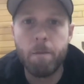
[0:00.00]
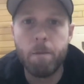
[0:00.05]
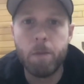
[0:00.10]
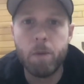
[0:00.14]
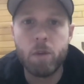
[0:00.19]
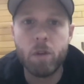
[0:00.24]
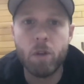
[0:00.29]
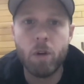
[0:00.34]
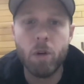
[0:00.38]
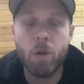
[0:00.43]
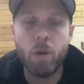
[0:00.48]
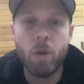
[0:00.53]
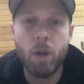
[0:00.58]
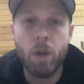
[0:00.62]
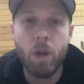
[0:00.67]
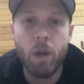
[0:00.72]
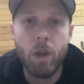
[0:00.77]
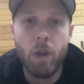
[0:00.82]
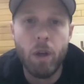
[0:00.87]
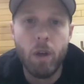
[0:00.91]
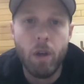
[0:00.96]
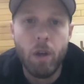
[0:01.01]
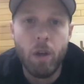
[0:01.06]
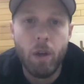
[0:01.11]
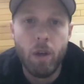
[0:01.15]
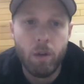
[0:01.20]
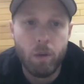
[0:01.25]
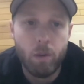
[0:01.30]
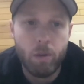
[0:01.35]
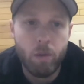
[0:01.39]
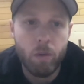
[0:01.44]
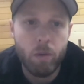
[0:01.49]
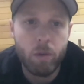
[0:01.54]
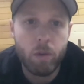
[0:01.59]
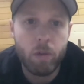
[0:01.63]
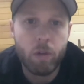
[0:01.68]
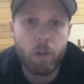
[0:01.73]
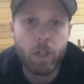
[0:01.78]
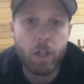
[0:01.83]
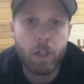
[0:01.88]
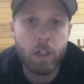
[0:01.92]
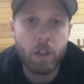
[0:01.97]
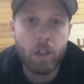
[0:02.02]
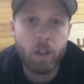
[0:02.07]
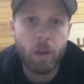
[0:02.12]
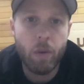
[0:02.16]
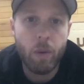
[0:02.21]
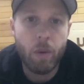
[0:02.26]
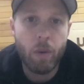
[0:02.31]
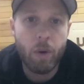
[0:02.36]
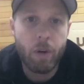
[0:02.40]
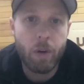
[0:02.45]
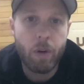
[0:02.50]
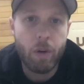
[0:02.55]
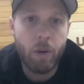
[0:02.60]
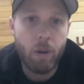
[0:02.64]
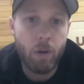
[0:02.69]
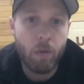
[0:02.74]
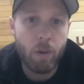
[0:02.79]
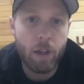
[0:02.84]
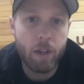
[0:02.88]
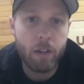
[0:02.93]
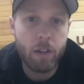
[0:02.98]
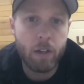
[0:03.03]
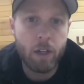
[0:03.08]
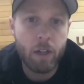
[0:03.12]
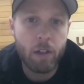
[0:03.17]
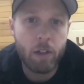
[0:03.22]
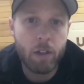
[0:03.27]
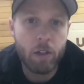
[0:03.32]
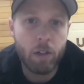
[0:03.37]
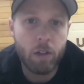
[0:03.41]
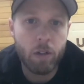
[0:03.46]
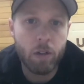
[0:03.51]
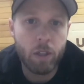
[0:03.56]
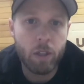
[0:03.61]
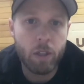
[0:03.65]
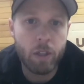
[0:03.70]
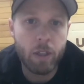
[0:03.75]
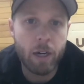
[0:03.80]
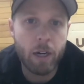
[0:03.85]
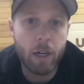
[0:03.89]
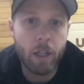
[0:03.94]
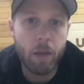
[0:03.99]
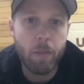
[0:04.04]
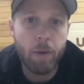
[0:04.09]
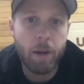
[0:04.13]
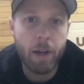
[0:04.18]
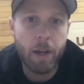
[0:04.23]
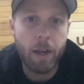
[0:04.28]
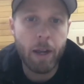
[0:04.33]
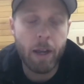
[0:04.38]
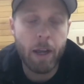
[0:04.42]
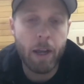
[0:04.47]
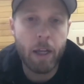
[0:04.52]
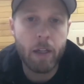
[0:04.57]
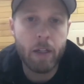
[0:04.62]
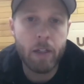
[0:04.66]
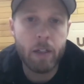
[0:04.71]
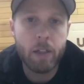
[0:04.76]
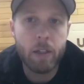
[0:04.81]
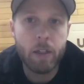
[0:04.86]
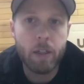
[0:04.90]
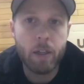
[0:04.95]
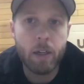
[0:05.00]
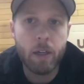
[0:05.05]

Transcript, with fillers: So traditionally we were doing residential entirely by hand.